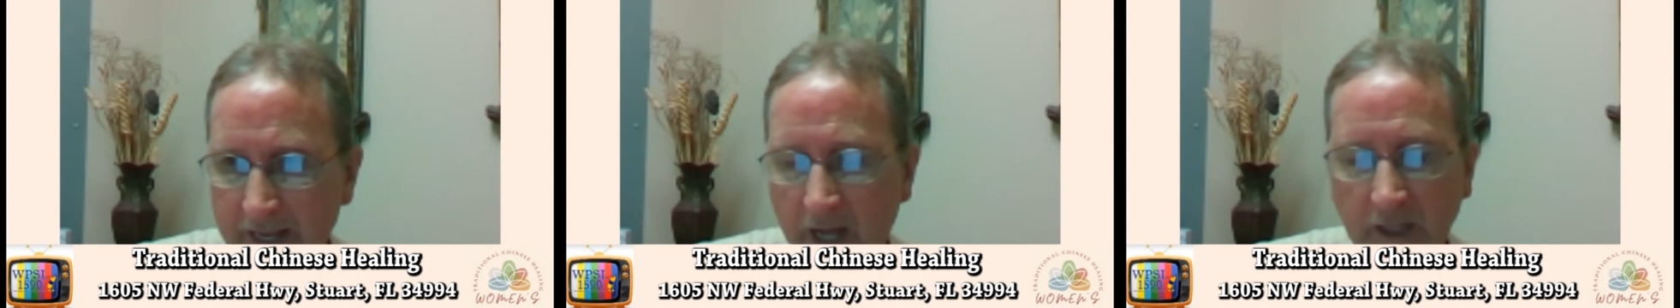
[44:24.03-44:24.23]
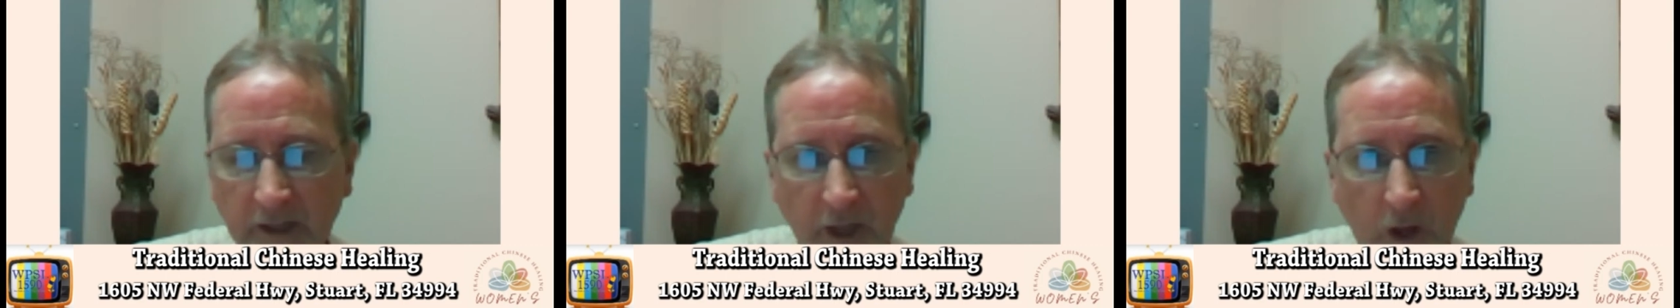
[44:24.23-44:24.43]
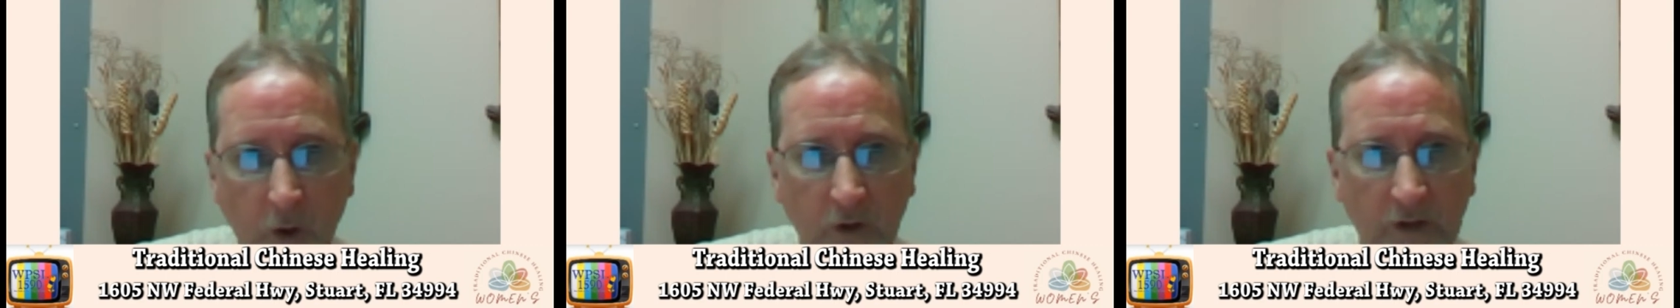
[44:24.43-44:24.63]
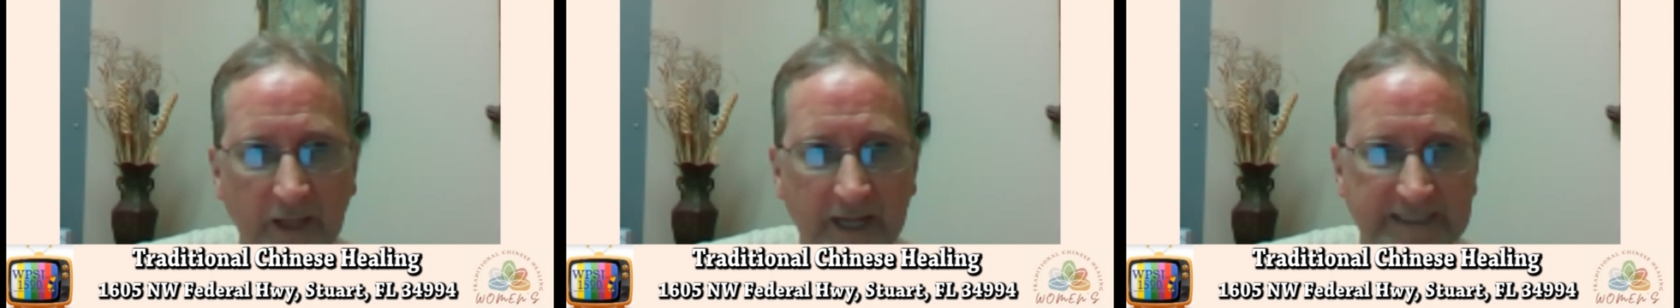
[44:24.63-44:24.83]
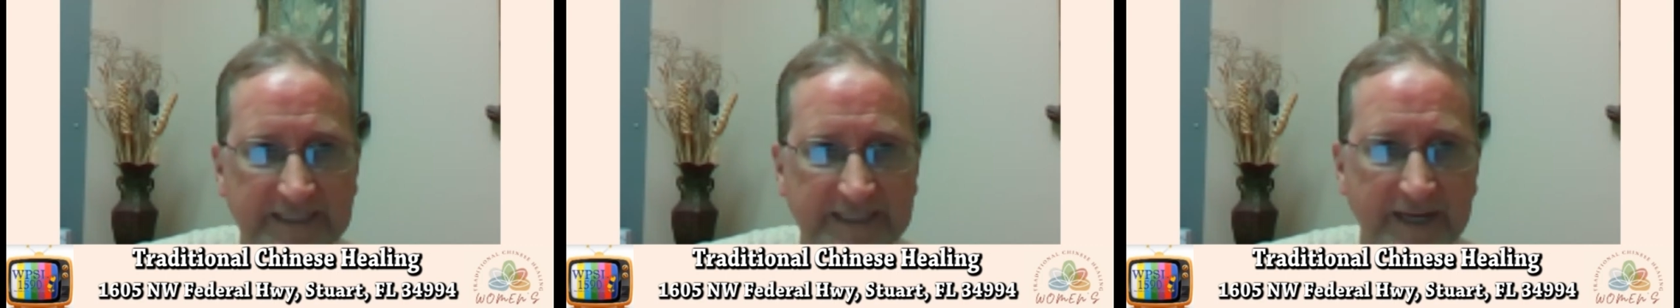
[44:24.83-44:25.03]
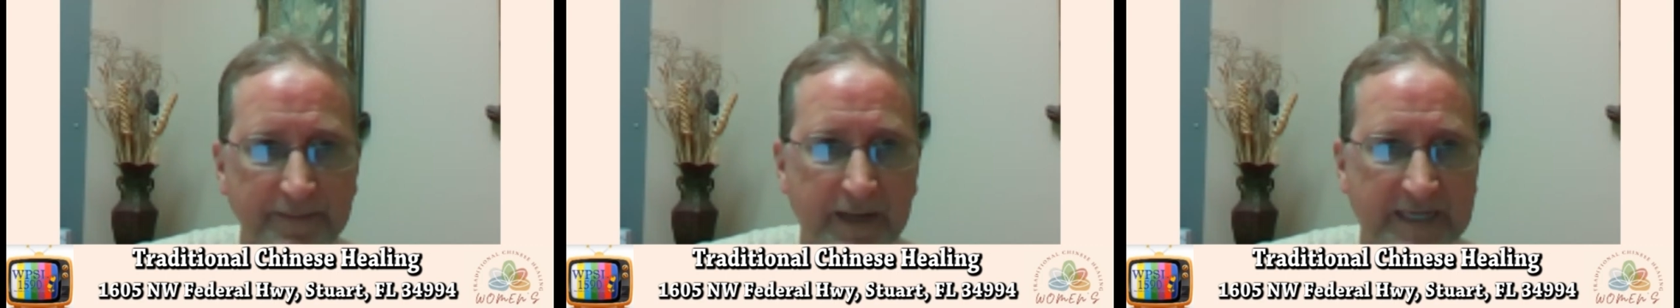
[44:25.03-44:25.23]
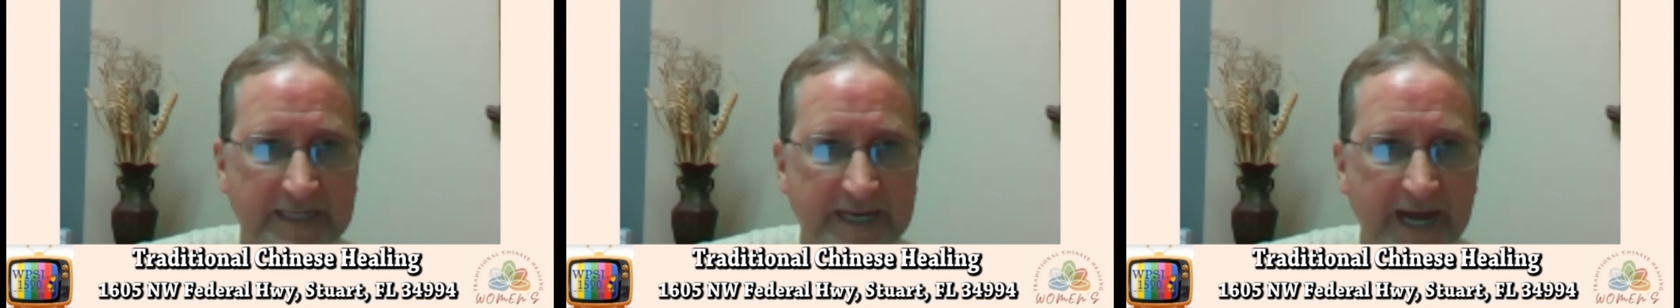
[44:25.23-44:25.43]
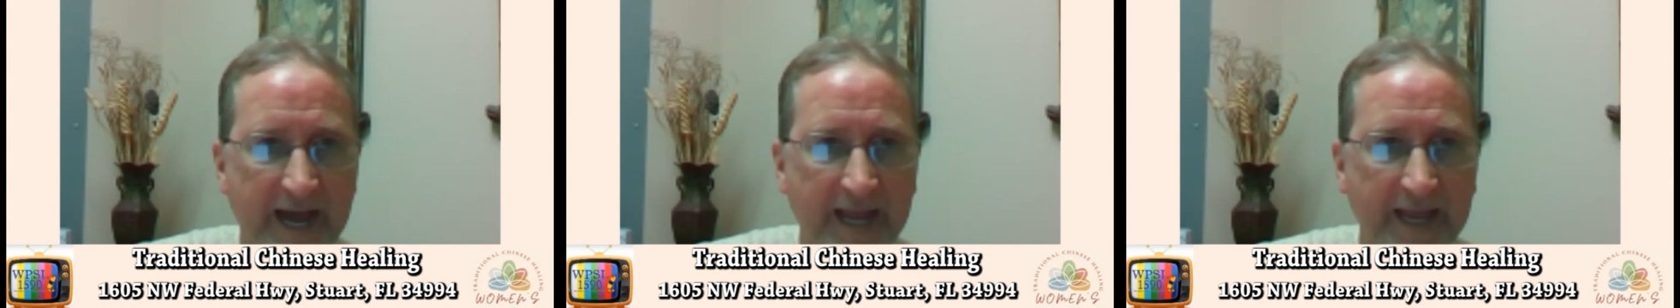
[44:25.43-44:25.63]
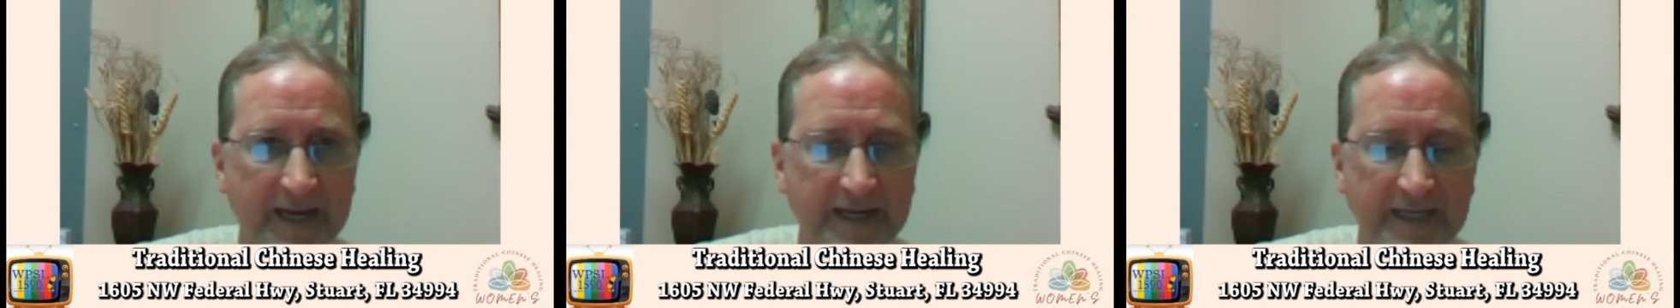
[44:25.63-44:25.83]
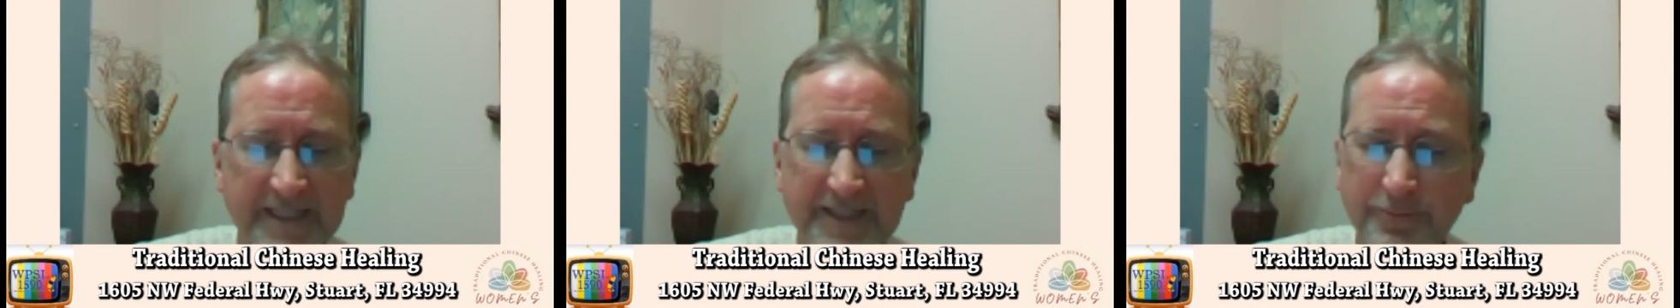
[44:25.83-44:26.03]
a low glycemic
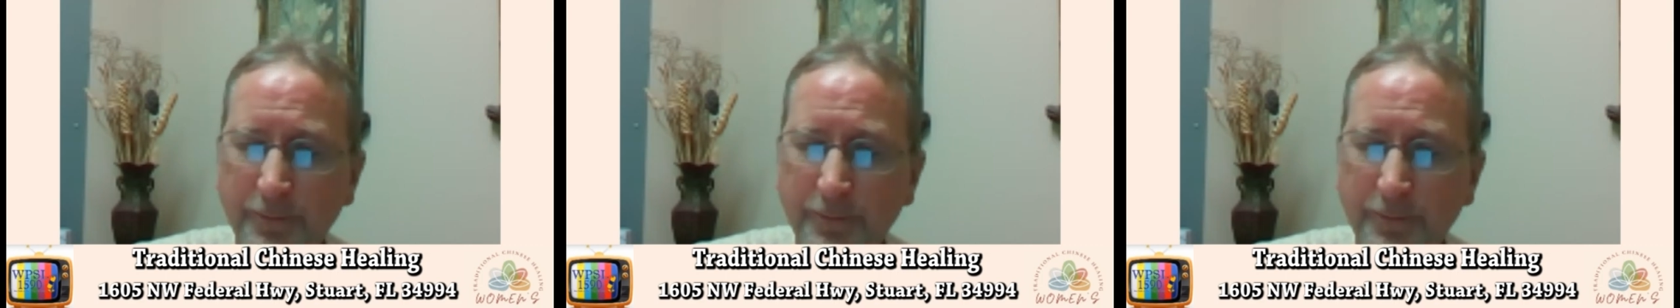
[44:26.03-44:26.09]
diet is